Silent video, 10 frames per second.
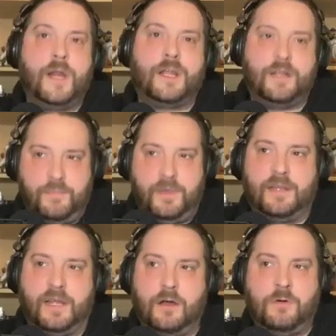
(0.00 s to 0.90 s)
it could have been
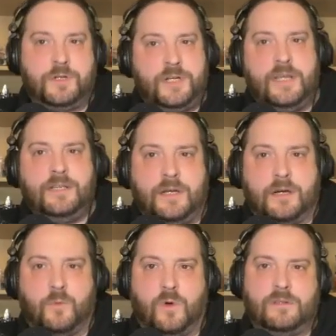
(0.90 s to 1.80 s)
like, oh shit, he's here.
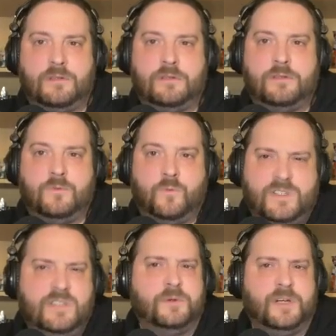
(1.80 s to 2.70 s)
What's
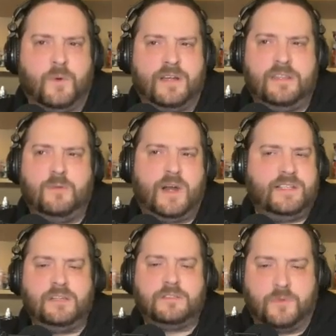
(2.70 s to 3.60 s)
he doing here? Why does
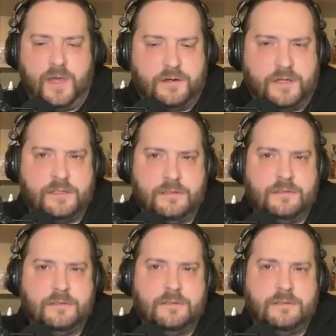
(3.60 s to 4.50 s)
he look so angry?
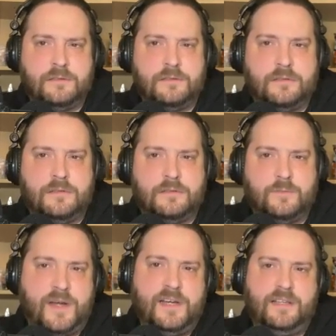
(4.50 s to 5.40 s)

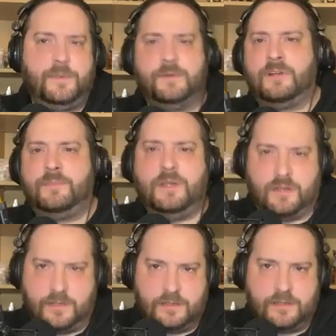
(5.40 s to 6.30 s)
Why didn't he tell me he was going to be here?